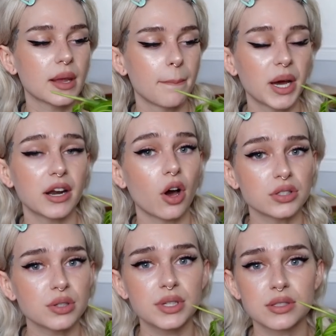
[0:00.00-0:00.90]
but it
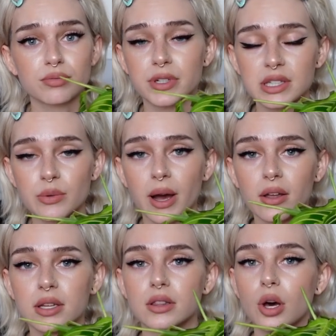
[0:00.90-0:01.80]
also does really well
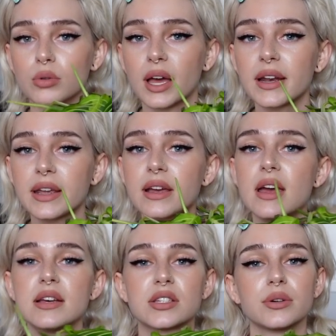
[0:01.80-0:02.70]
in low lighting,
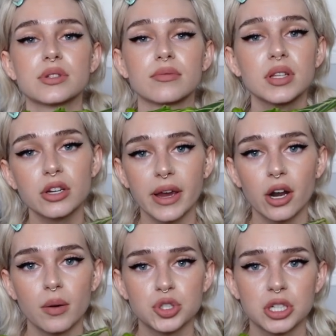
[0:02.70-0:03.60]
so it's a really great
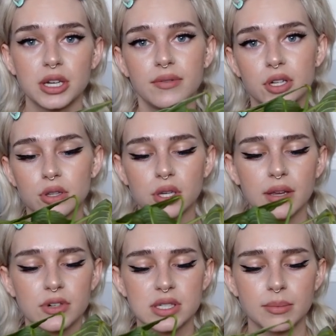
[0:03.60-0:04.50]
option if you're looking
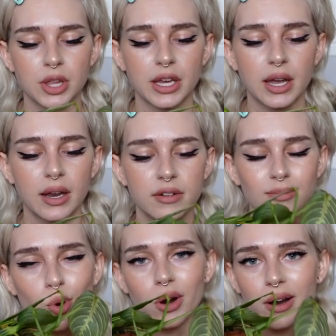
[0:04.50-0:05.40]
for something kind of
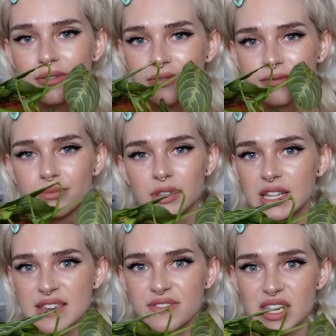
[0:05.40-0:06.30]
more
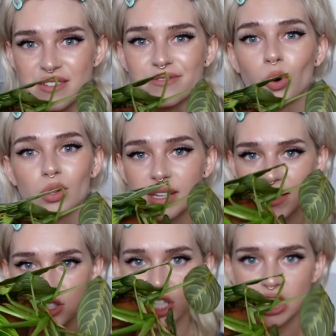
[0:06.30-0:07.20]
leafy,
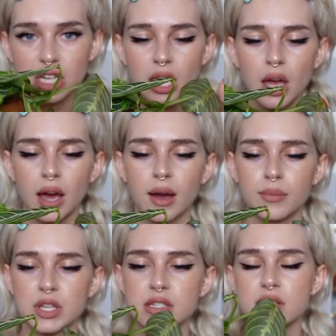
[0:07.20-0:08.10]
foliagey.
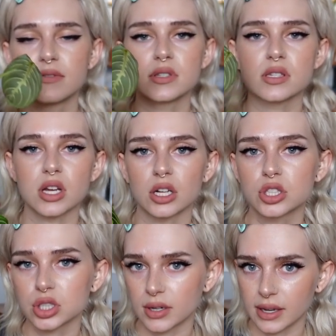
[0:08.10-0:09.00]
These even start
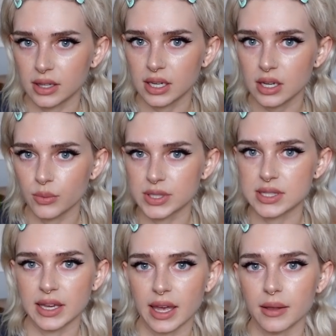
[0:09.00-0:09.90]
trailing once
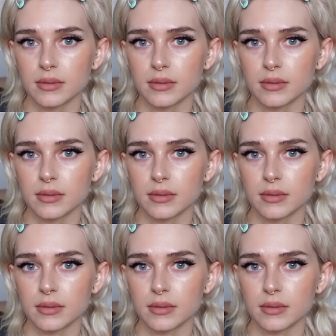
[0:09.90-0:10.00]
they get